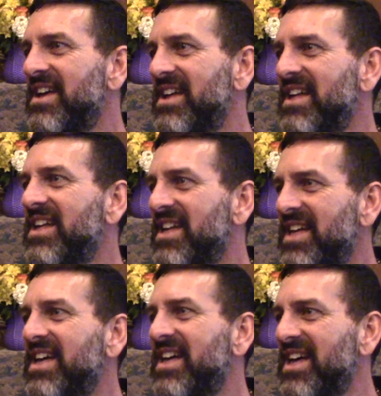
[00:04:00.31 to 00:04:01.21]
look at them,
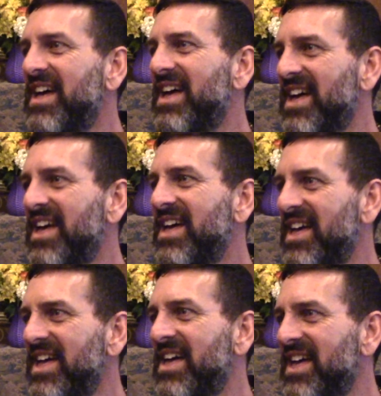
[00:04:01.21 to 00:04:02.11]
you can
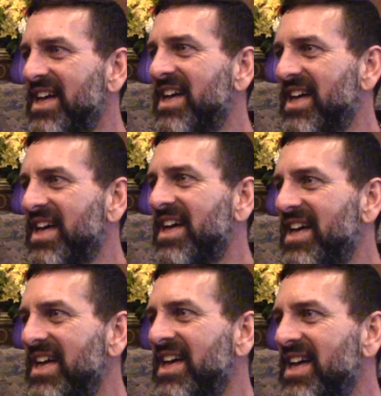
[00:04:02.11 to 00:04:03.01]
stop because you're thinking
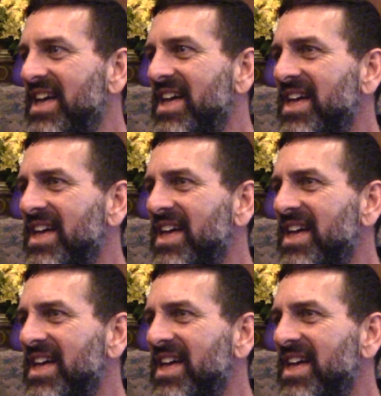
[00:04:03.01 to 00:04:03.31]
about something.